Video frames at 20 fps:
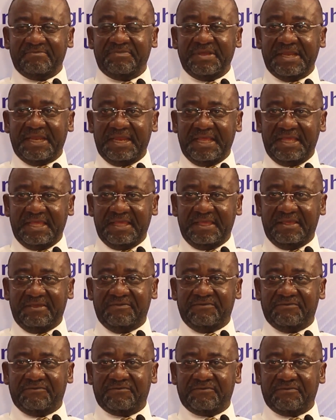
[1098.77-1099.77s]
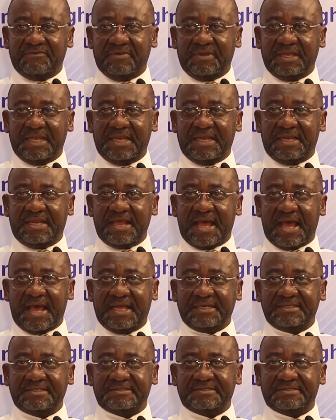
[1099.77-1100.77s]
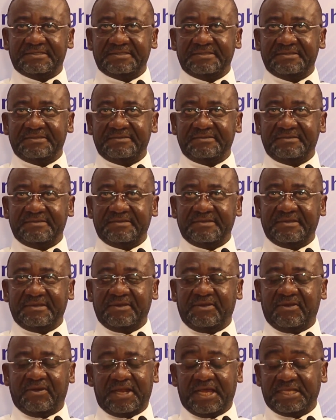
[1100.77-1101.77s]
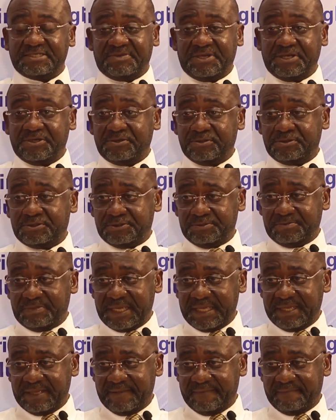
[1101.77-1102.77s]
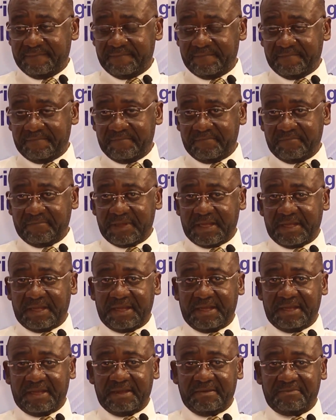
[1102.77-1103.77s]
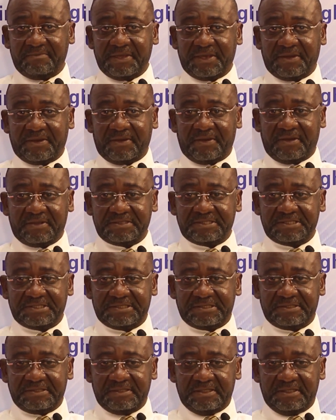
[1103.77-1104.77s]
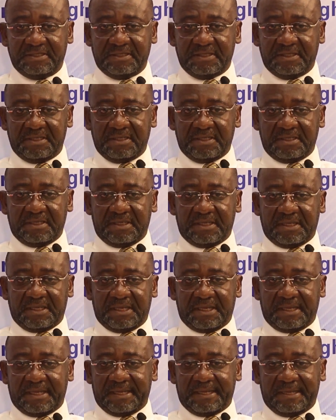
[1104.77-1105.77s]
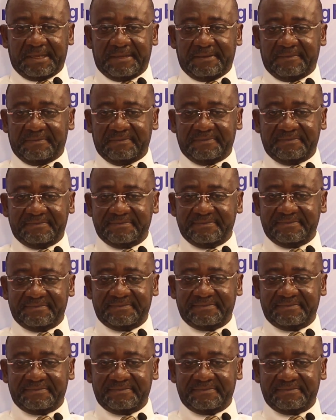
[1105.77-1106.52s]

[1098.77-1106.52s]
believe that God has been good to me because I